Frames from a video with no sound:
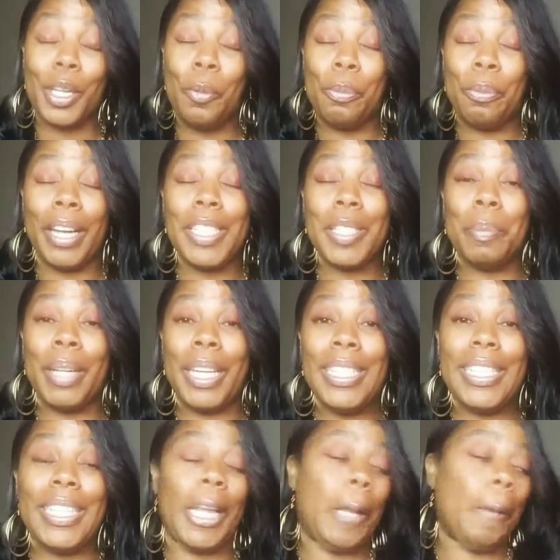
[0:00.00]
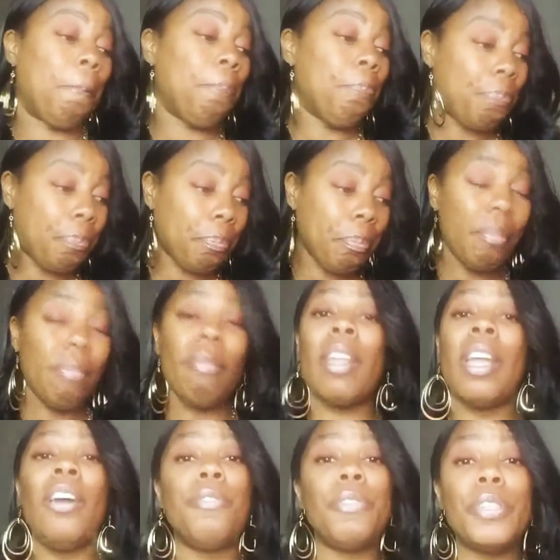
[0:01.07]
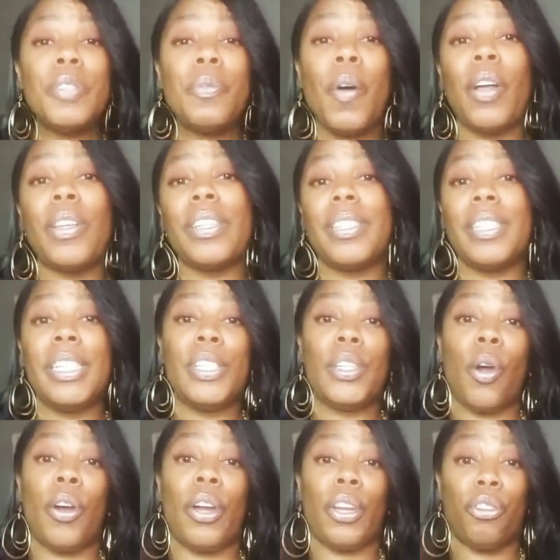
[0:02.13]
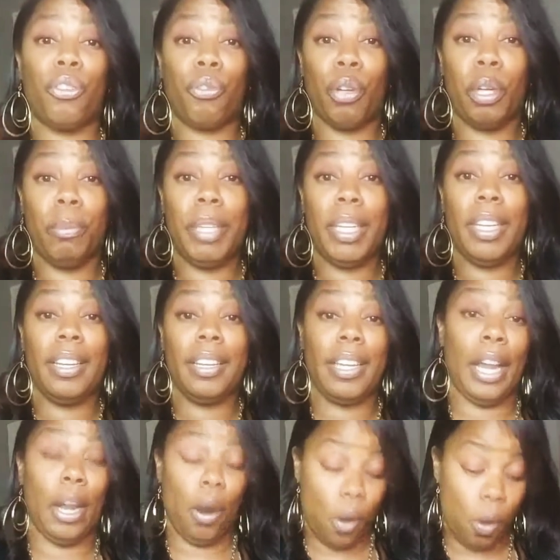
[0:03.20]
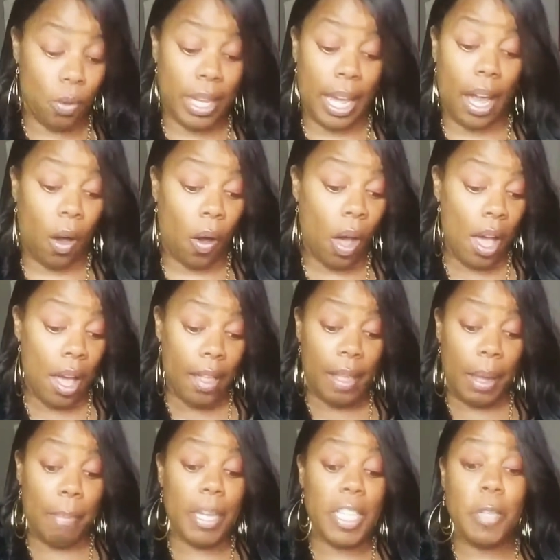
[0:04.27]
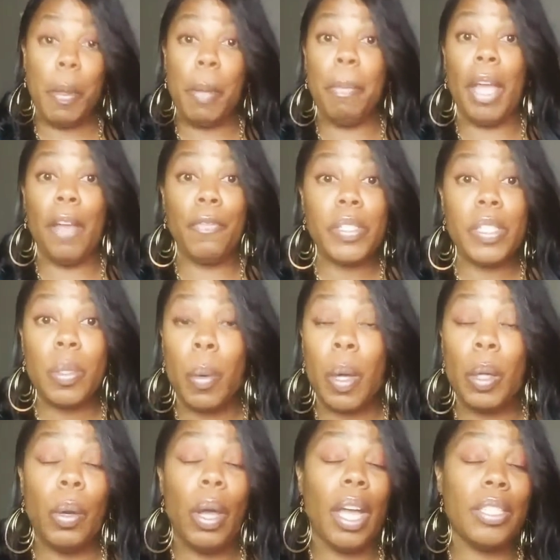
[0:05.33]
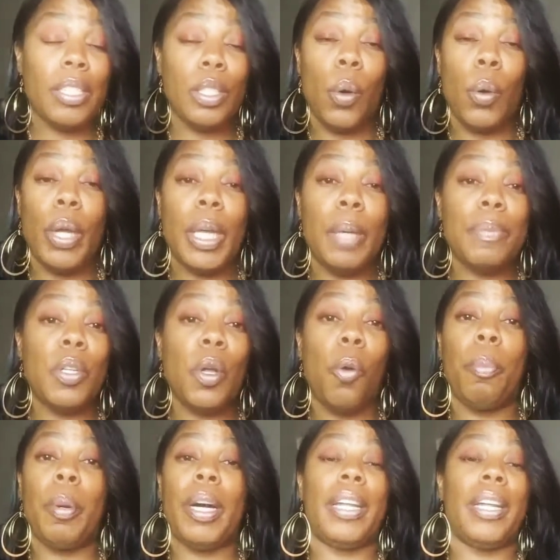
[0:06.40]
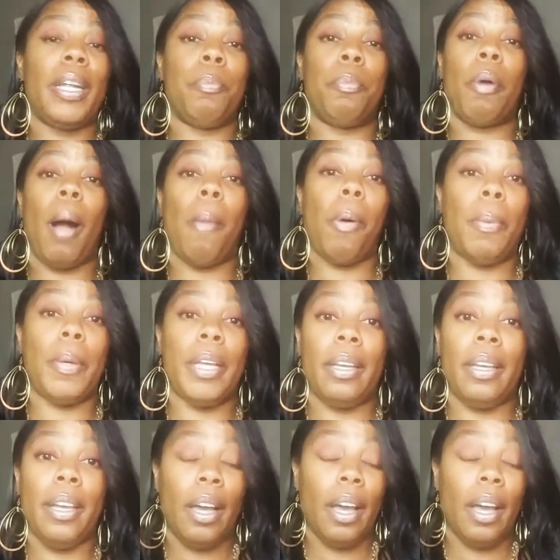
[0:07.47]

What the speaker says: price plane ticket. First of all, the seats are extremely narrow. Now, they must be made for someone who has no hips, no butt, and probably,